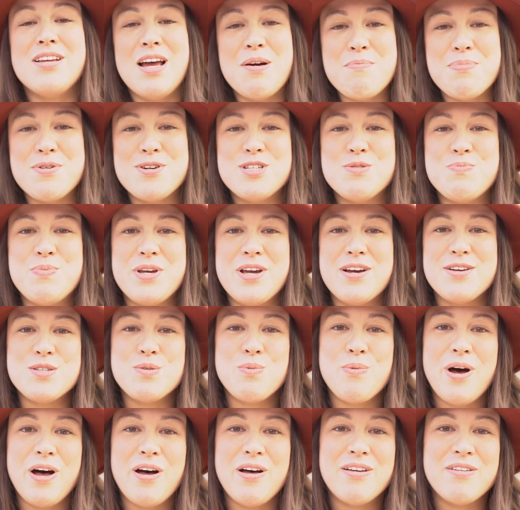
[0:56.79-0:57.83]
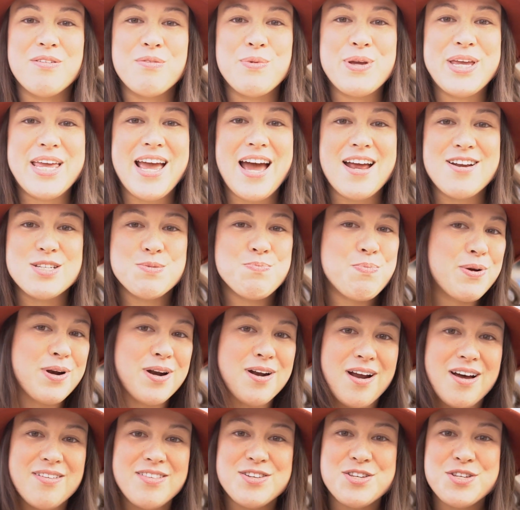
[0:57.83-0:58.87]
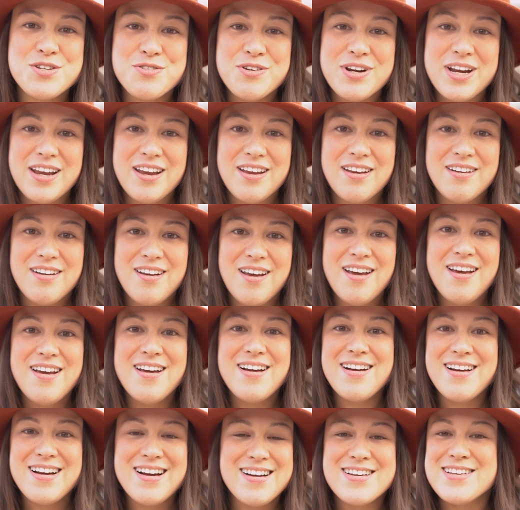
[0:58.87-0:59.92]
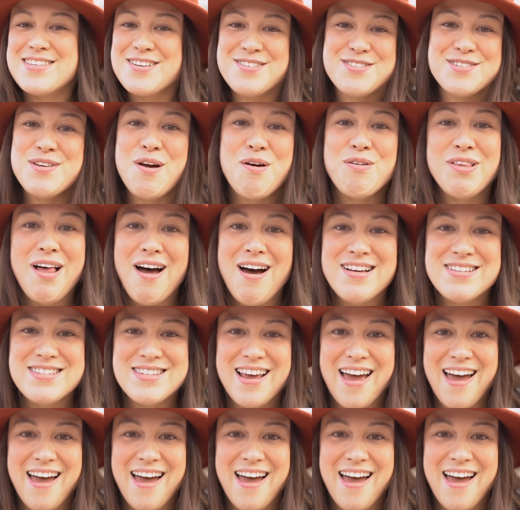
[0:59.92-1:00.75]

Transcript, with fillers: numbers because, well, we can't just put it on the street because there's no laws